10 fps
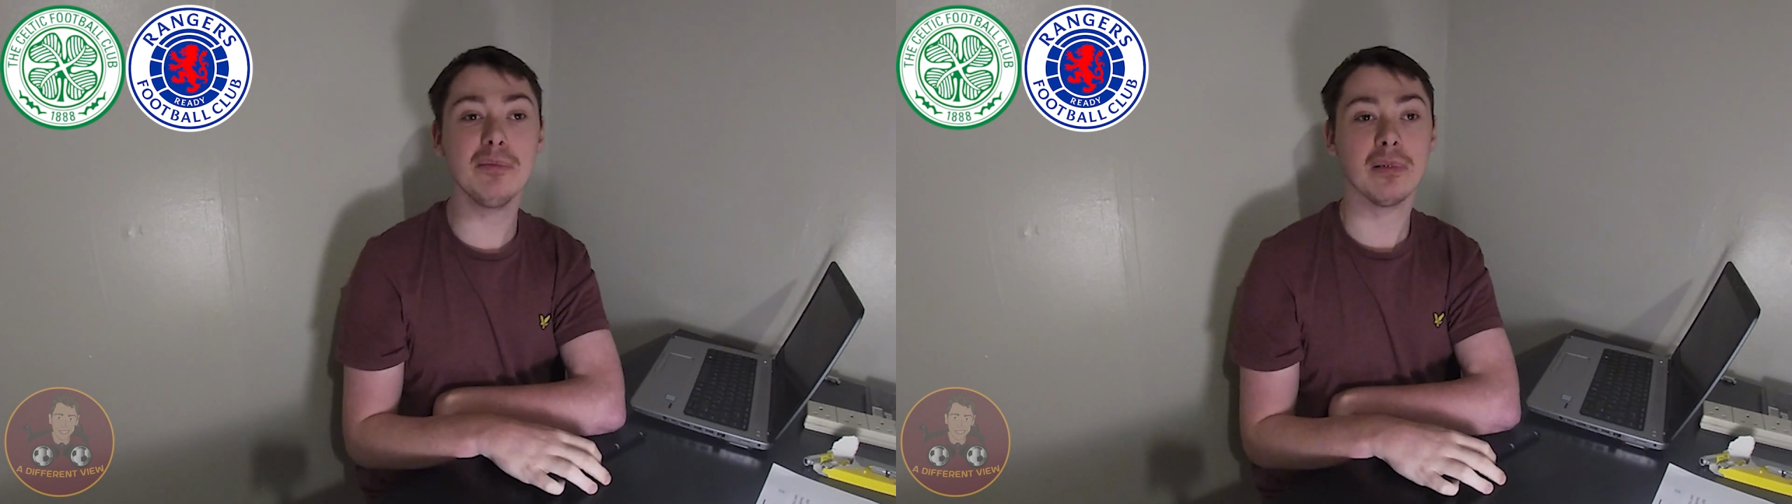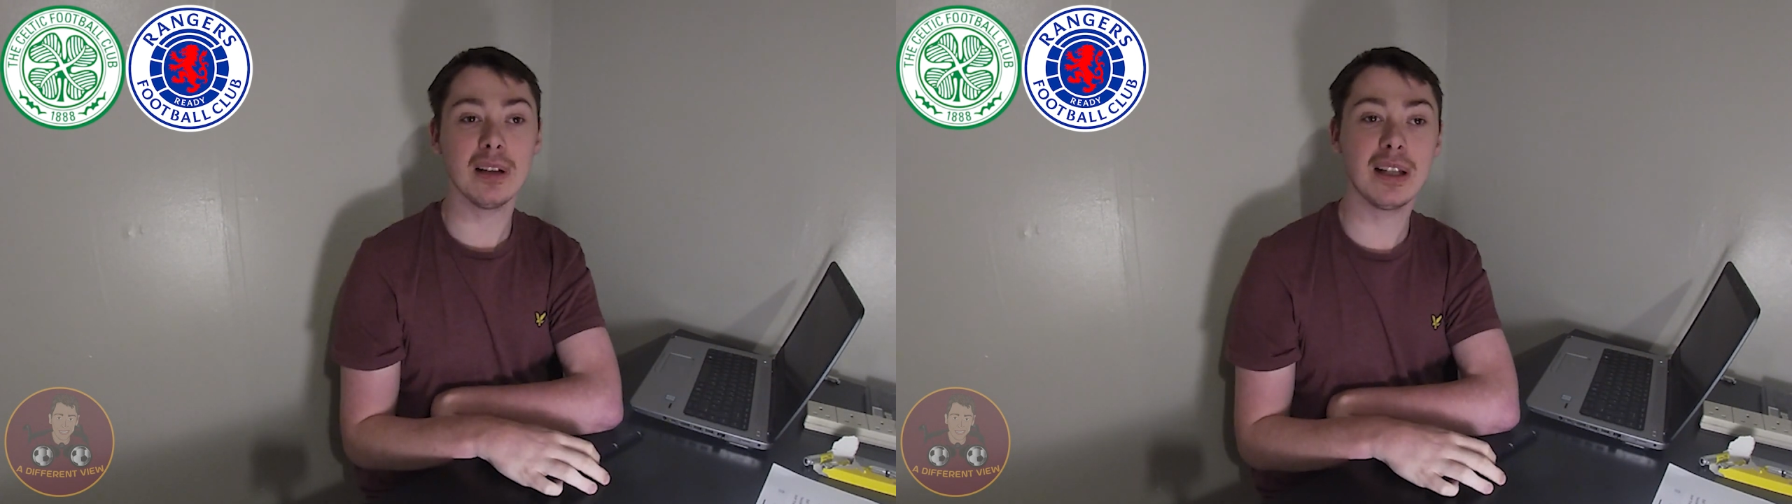
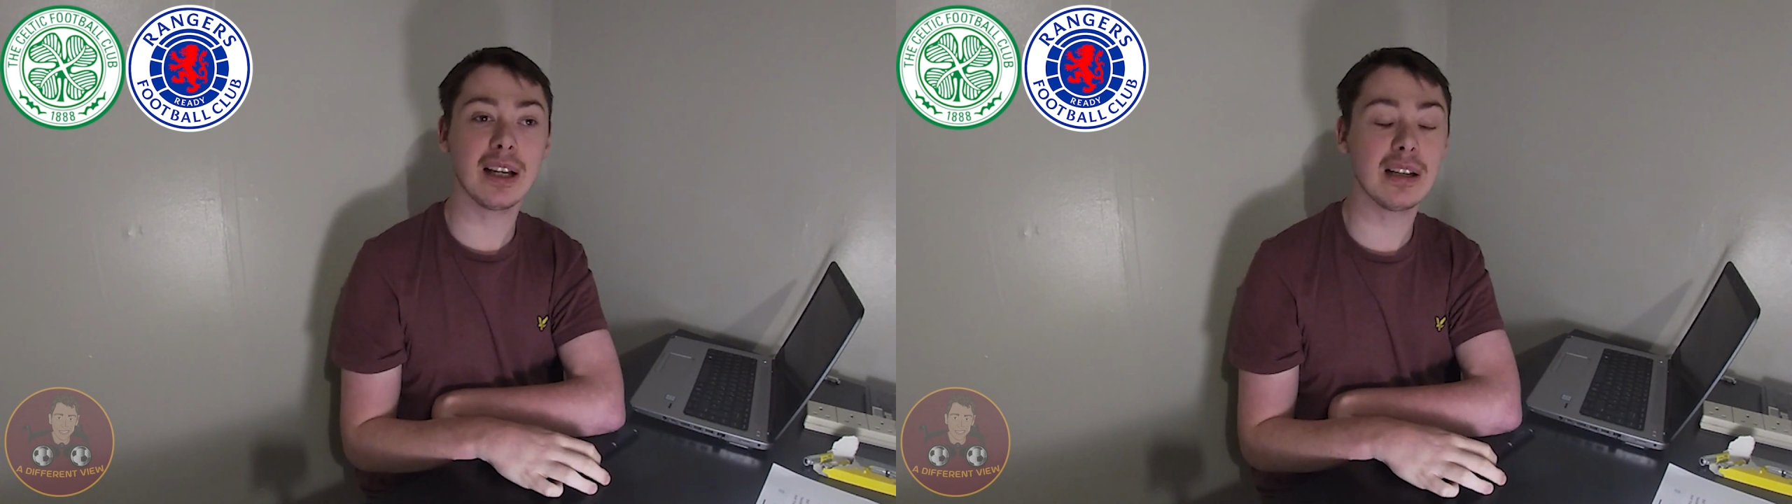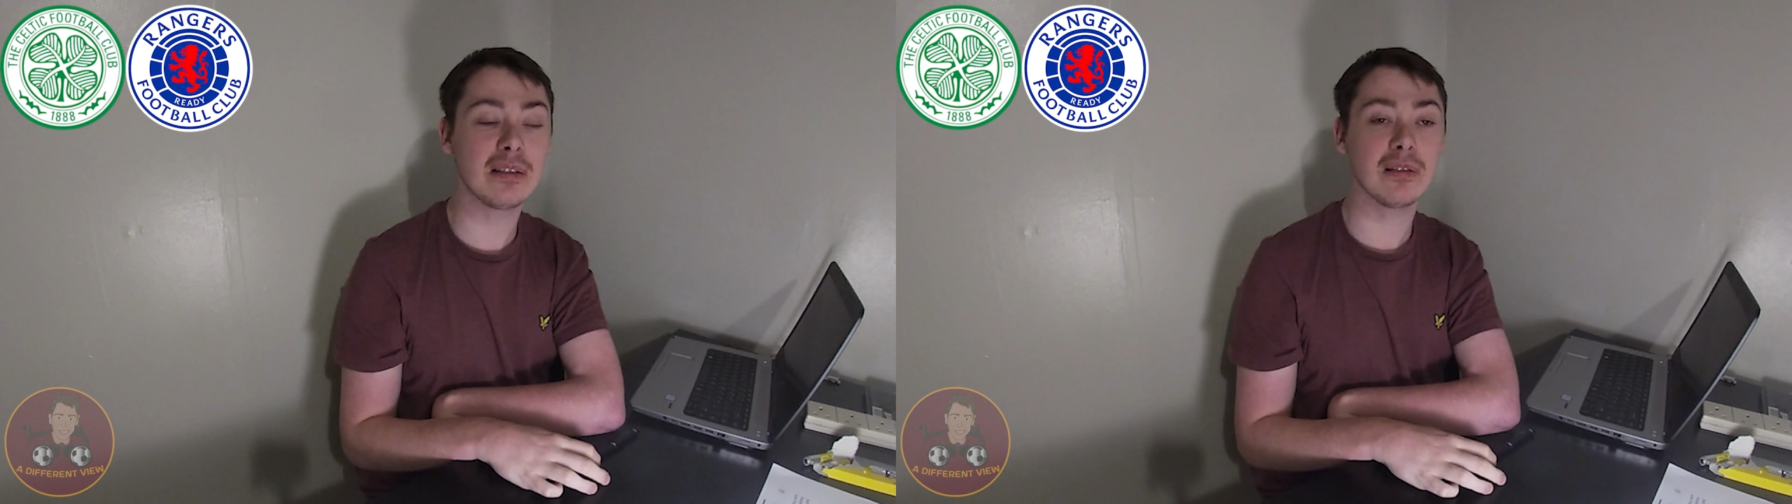playing
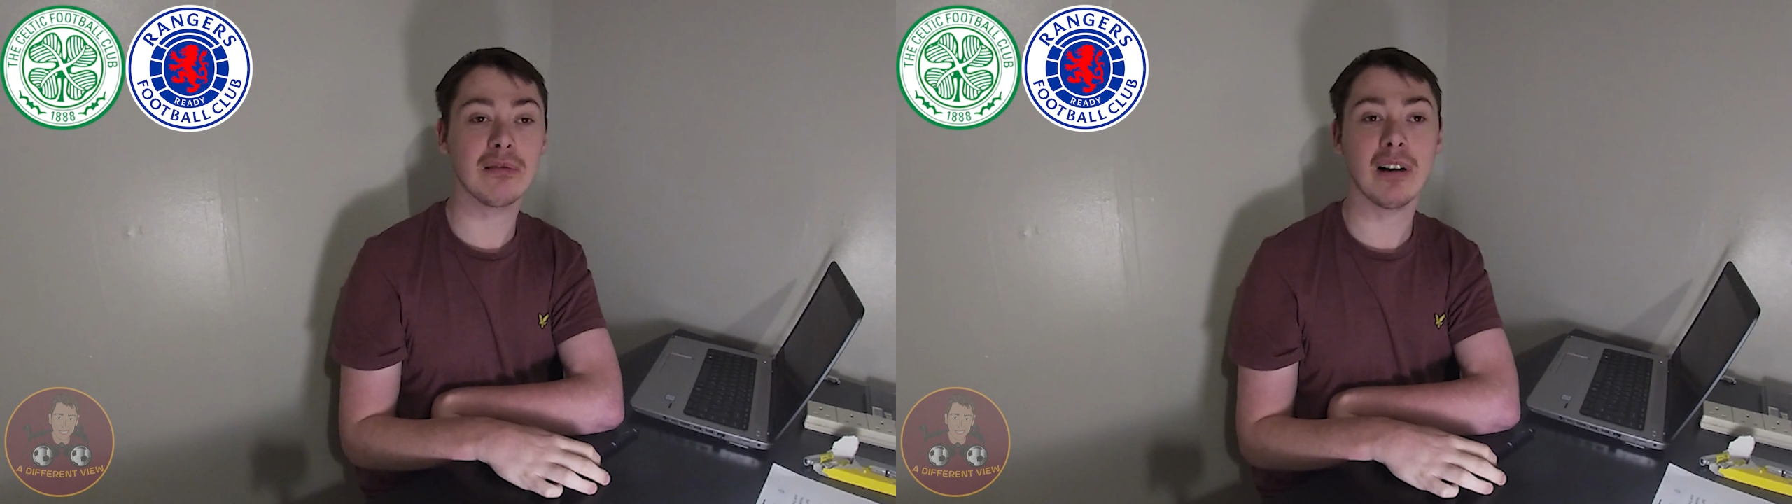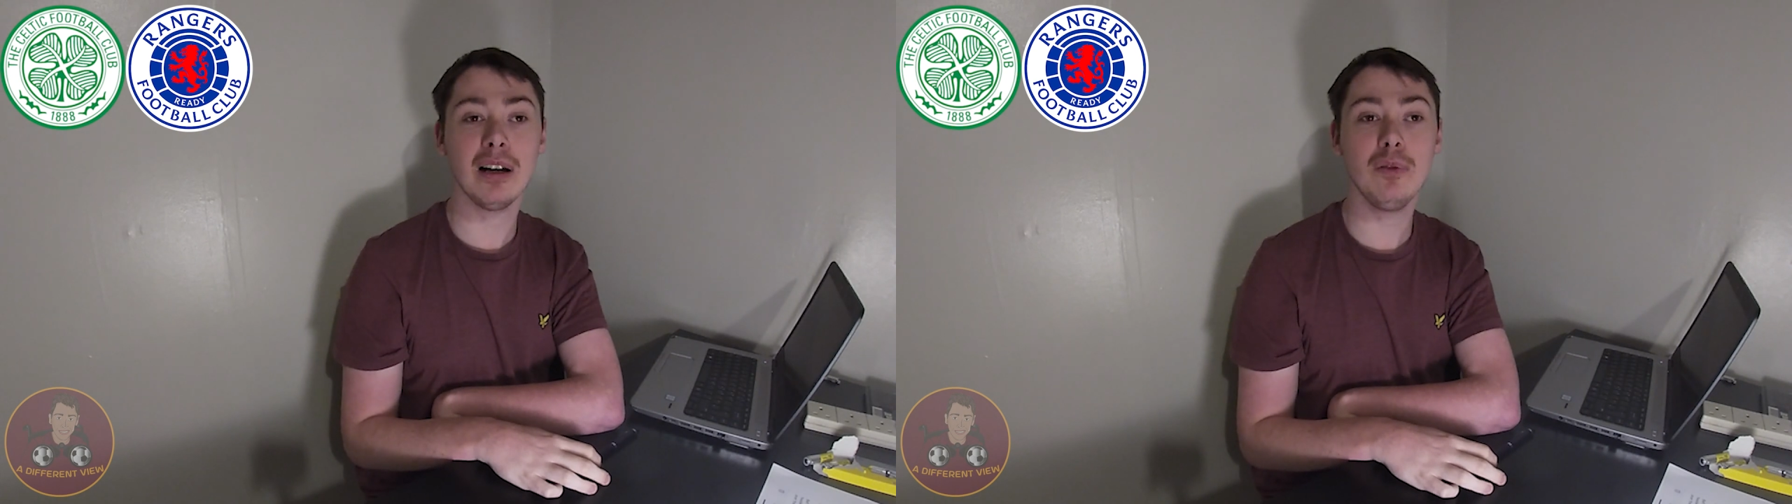against your
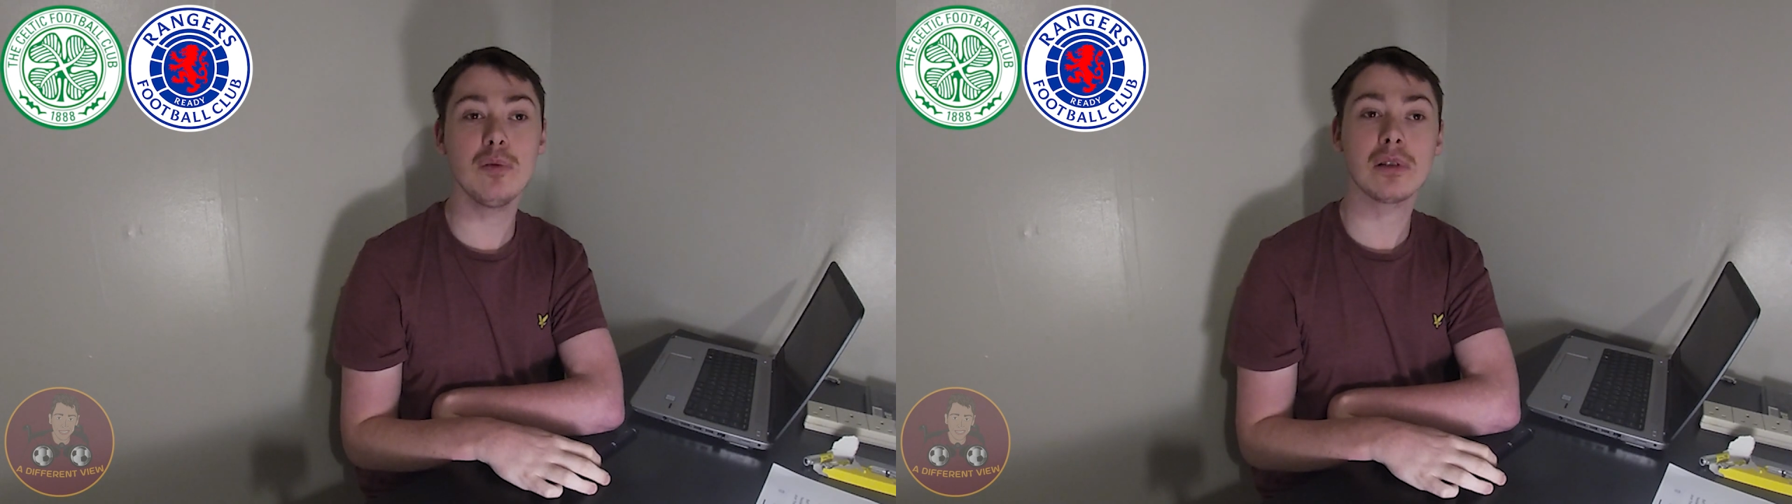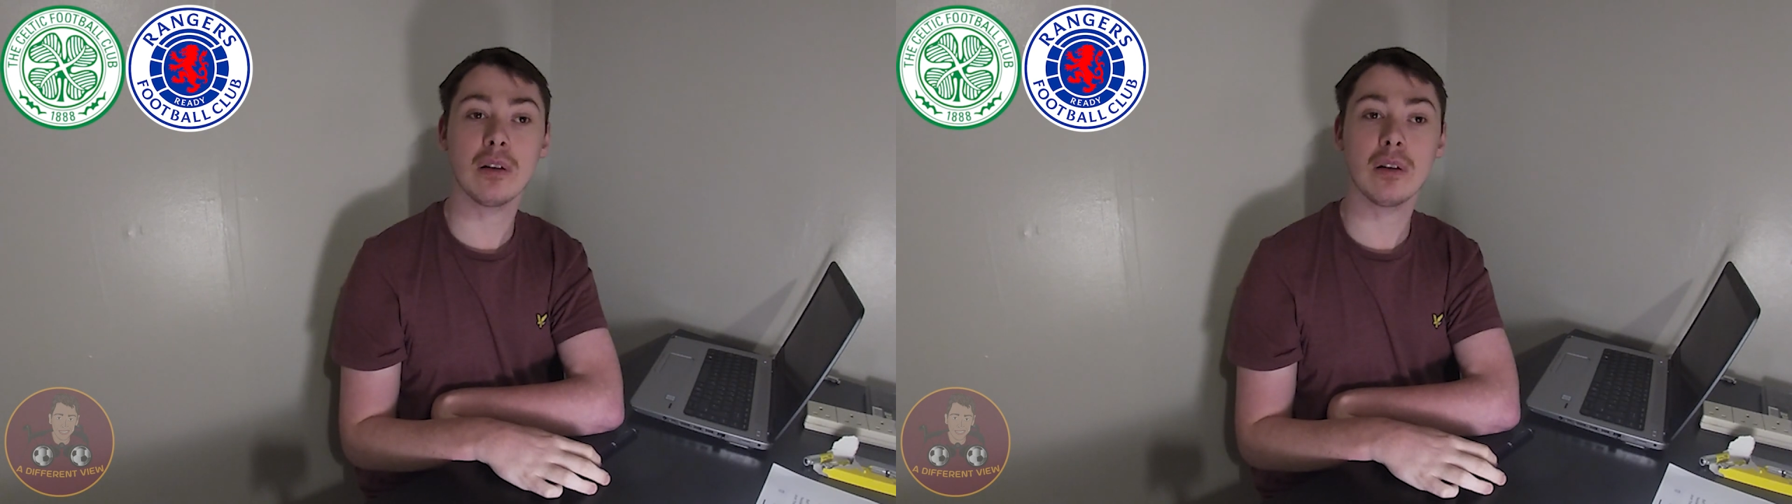rivals